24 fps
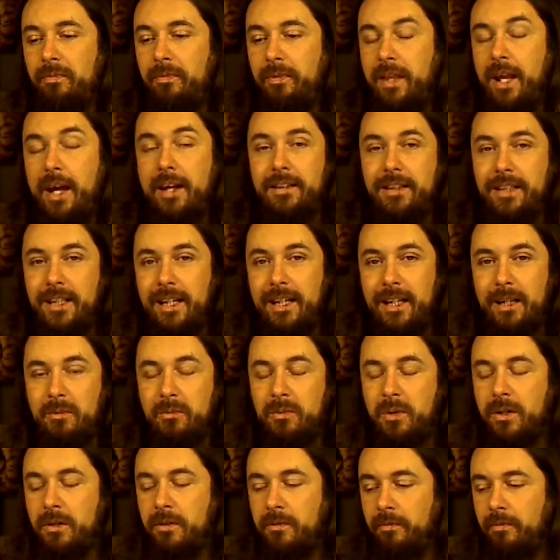Not that I
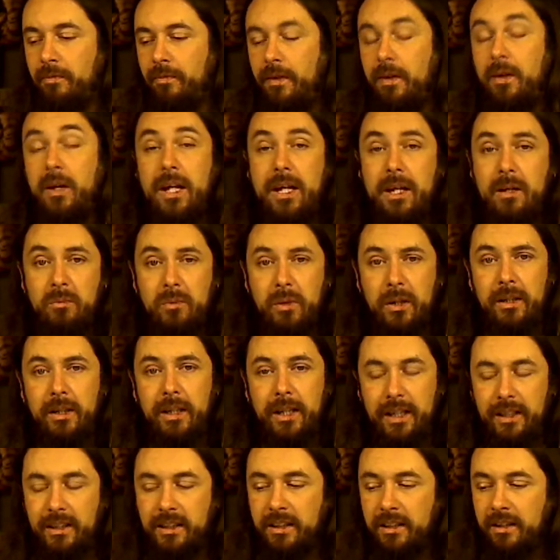am. Oh, I am one,
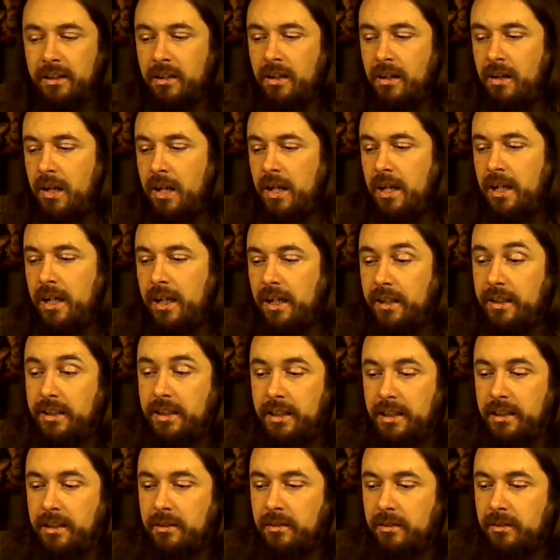actually. I
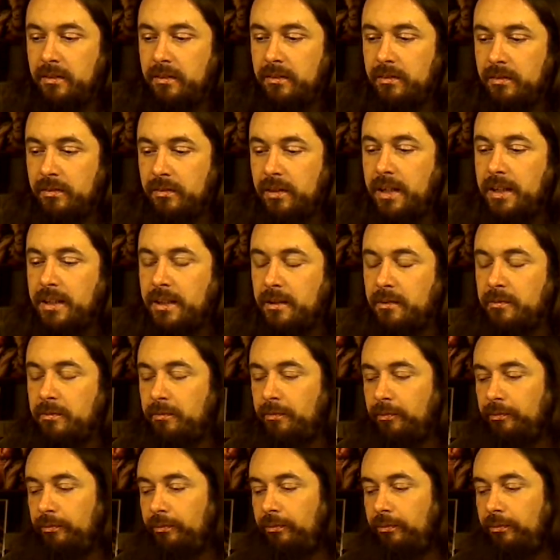teach Grayson.